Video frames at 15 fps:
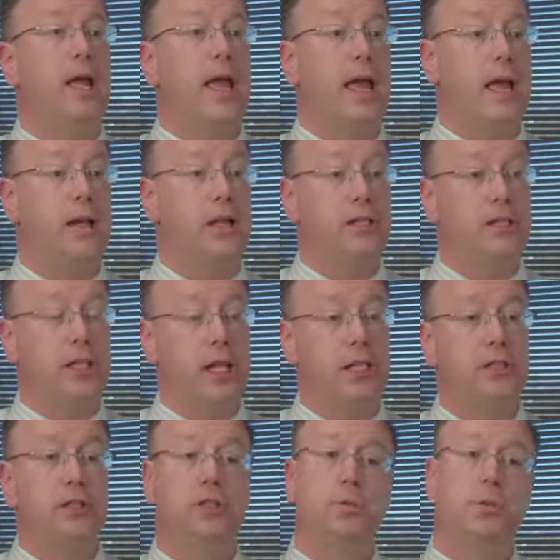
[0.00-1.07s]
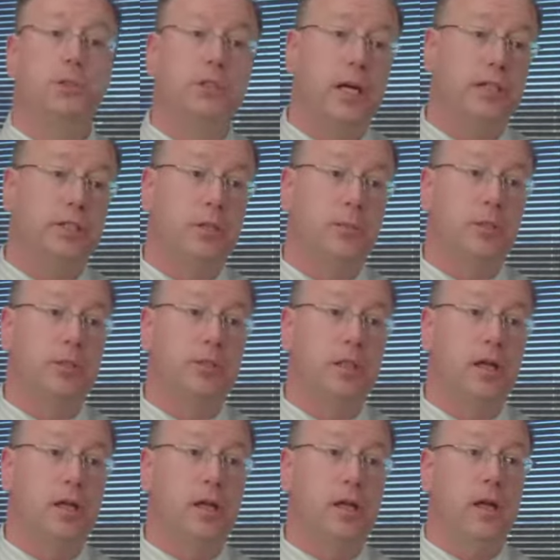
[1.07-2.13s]
and education to its customers.
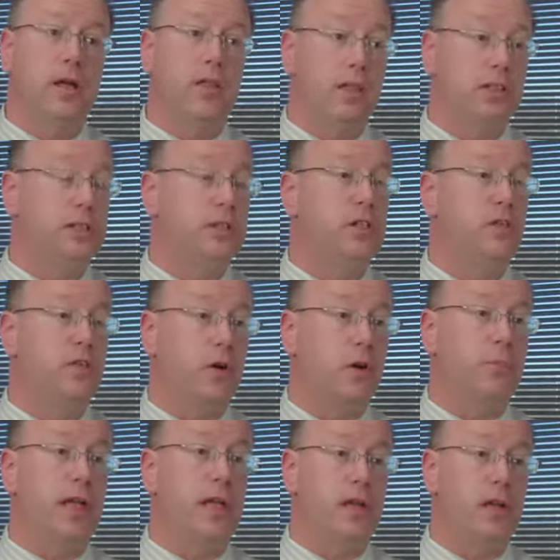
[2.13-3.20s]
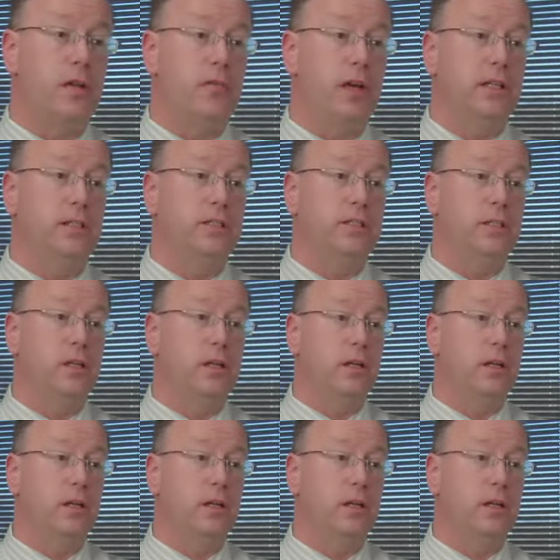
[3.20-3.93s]
This is the firm that innovates.